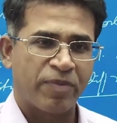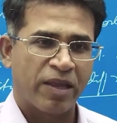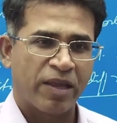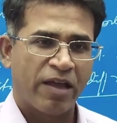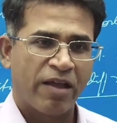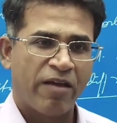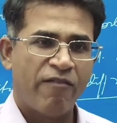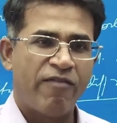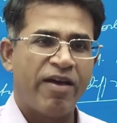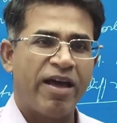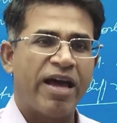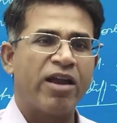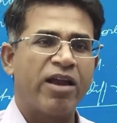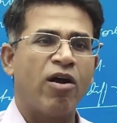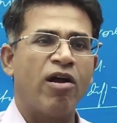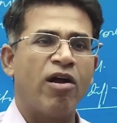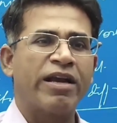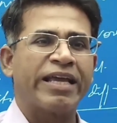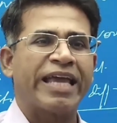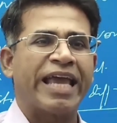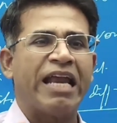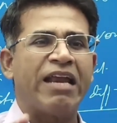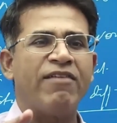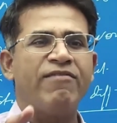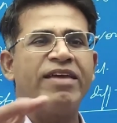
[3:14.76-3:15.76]
Where all
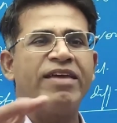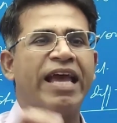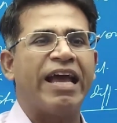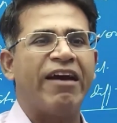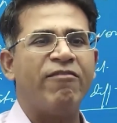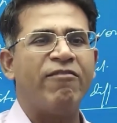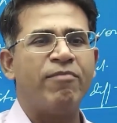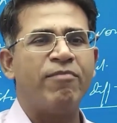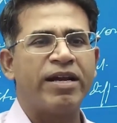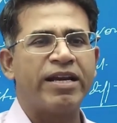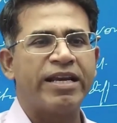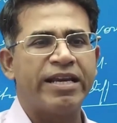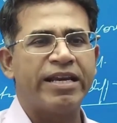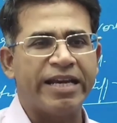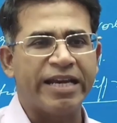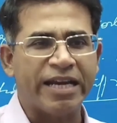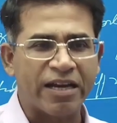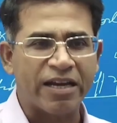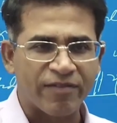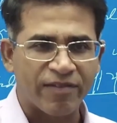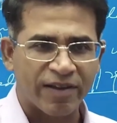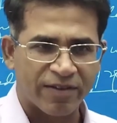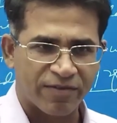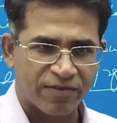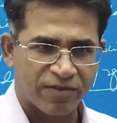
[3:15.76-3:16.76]
can we have marine heat
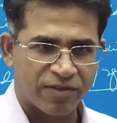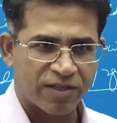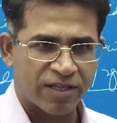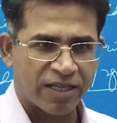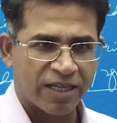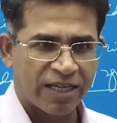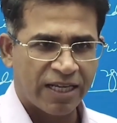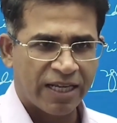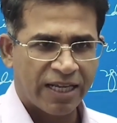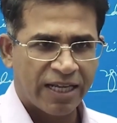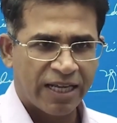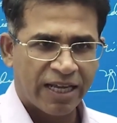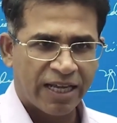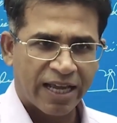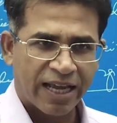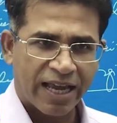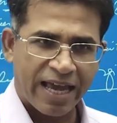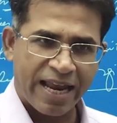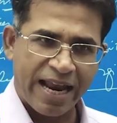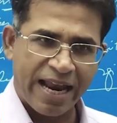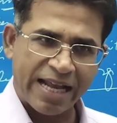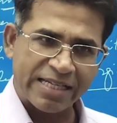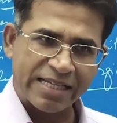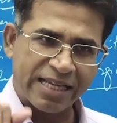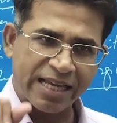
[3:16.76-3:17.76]
waves? Can
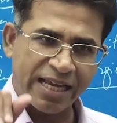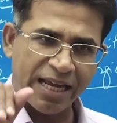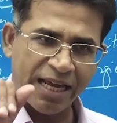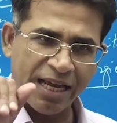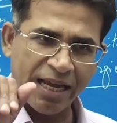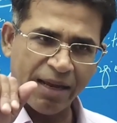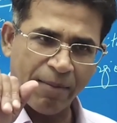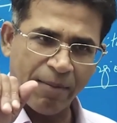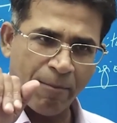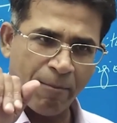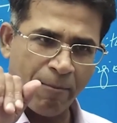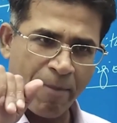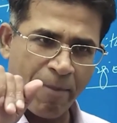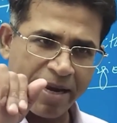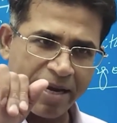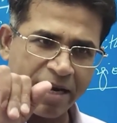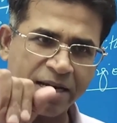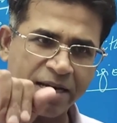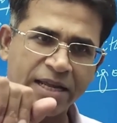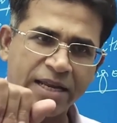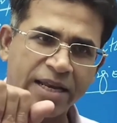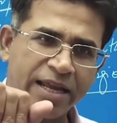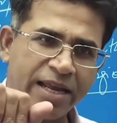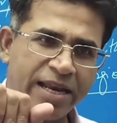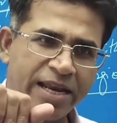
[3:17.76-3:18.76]
I say
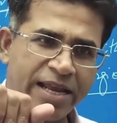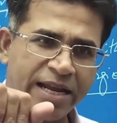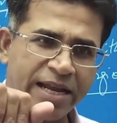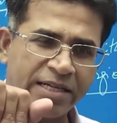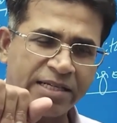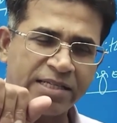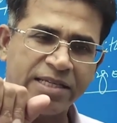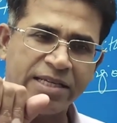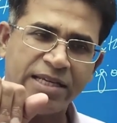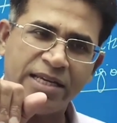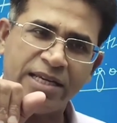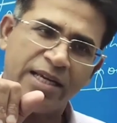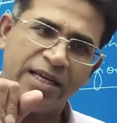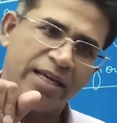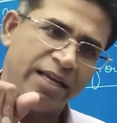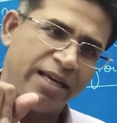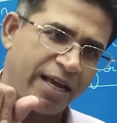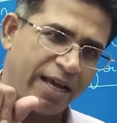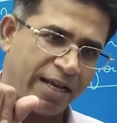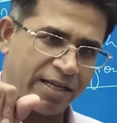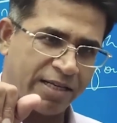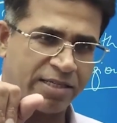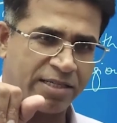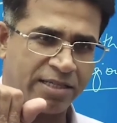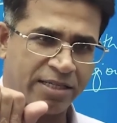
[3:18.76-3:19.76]
Mediterranean Sea?
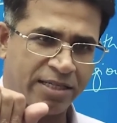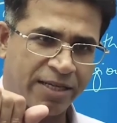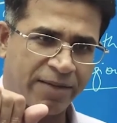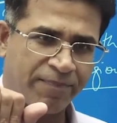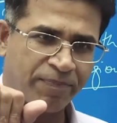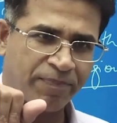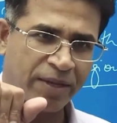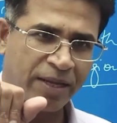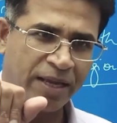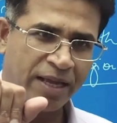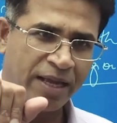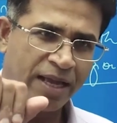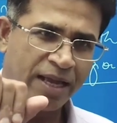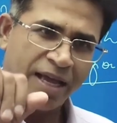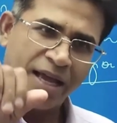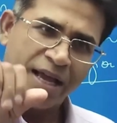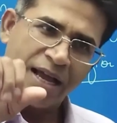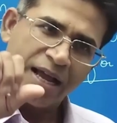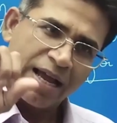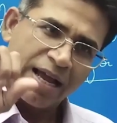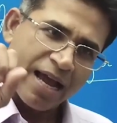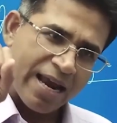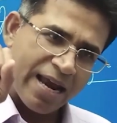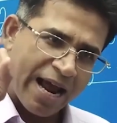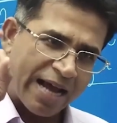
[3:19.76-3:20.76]
Yes.
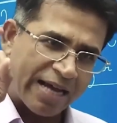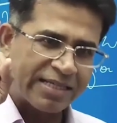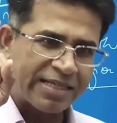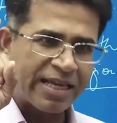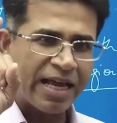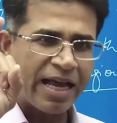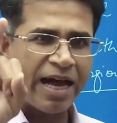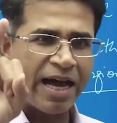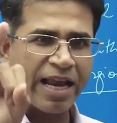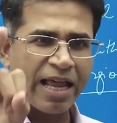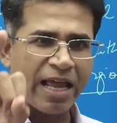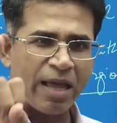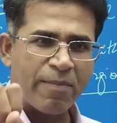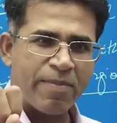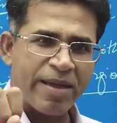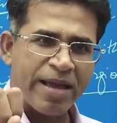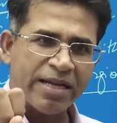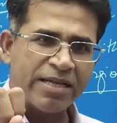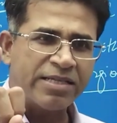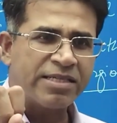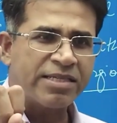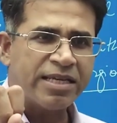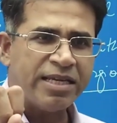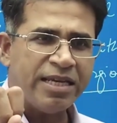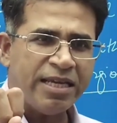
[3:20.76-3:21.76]
Can I say Arabian
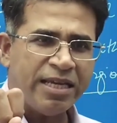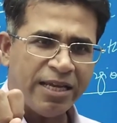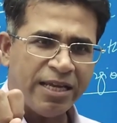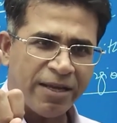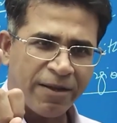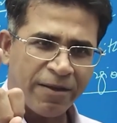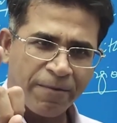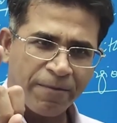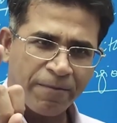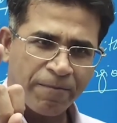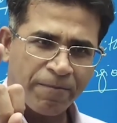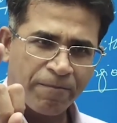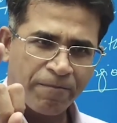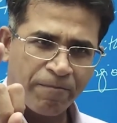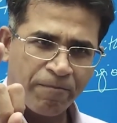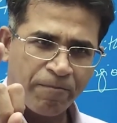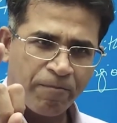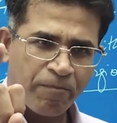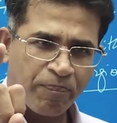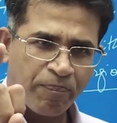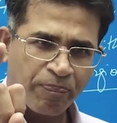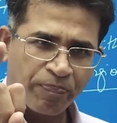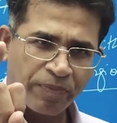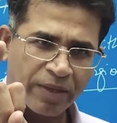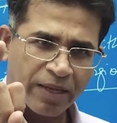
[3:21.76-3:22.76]
Sea?
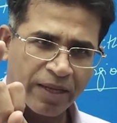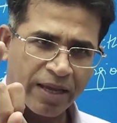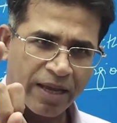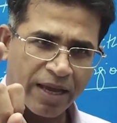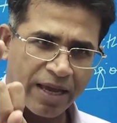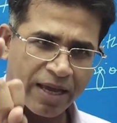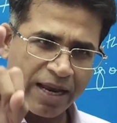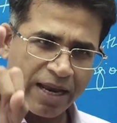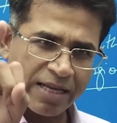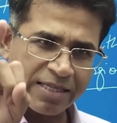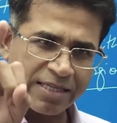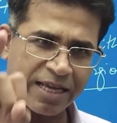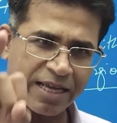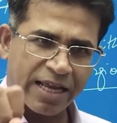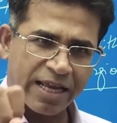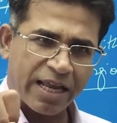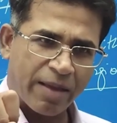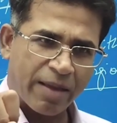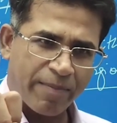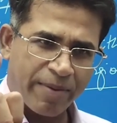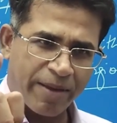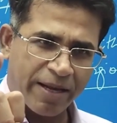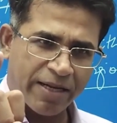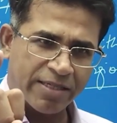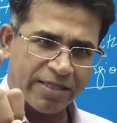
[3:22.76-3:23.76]
Can I say
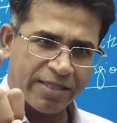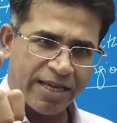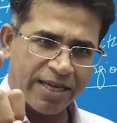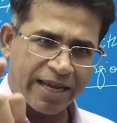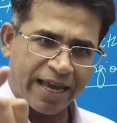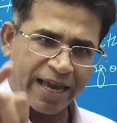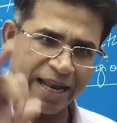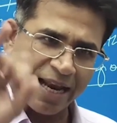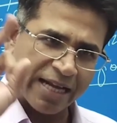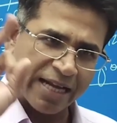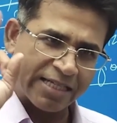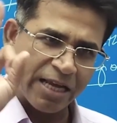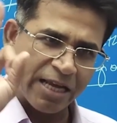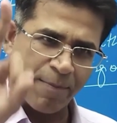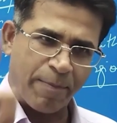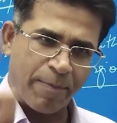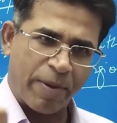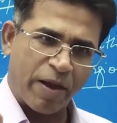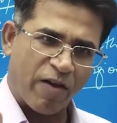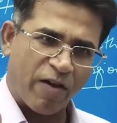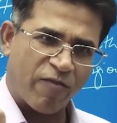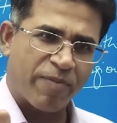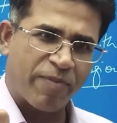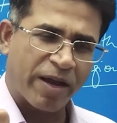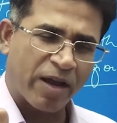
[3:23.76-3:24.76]
Arabian Sea? Can I say Bay
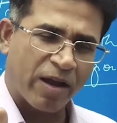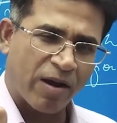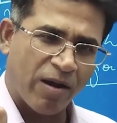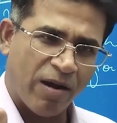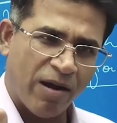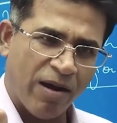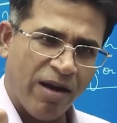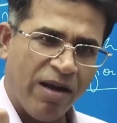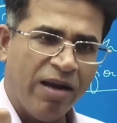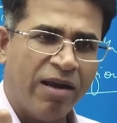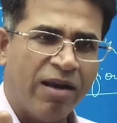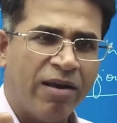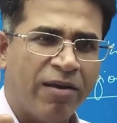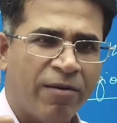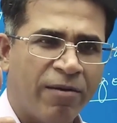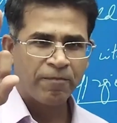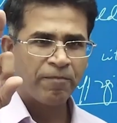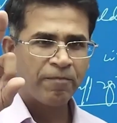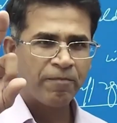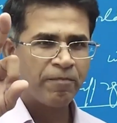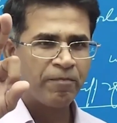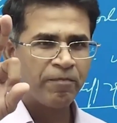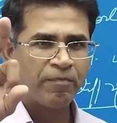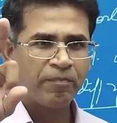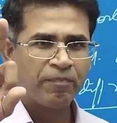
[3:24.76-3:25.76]
of Bengal?
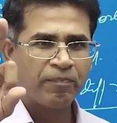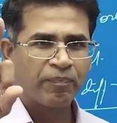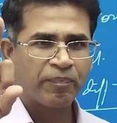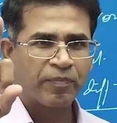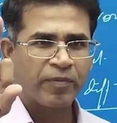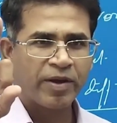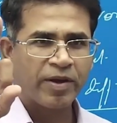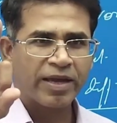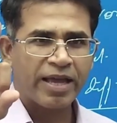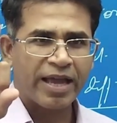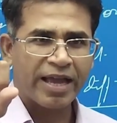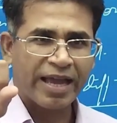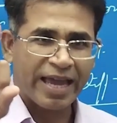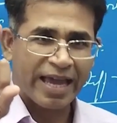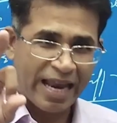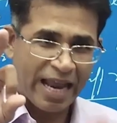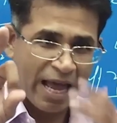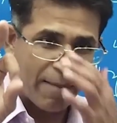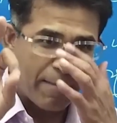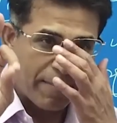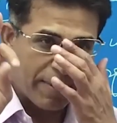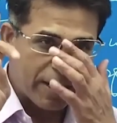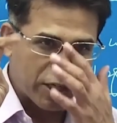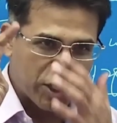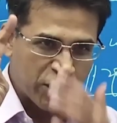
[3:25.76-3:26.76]
Okay. Can I
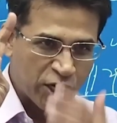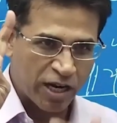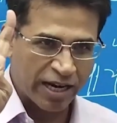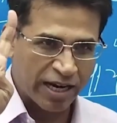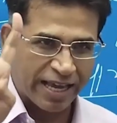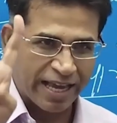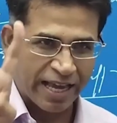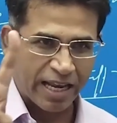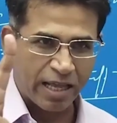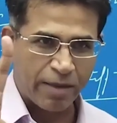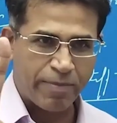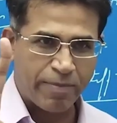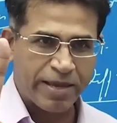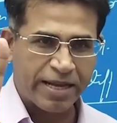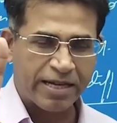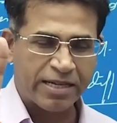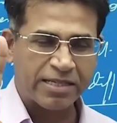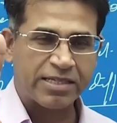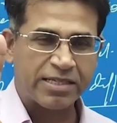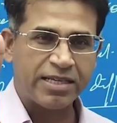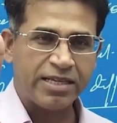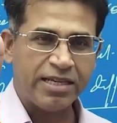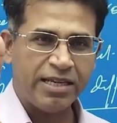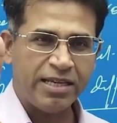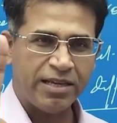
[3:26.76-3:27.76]
mention Caribbean
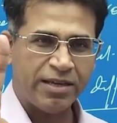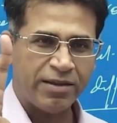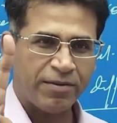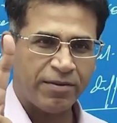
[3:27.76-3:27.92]
Sea?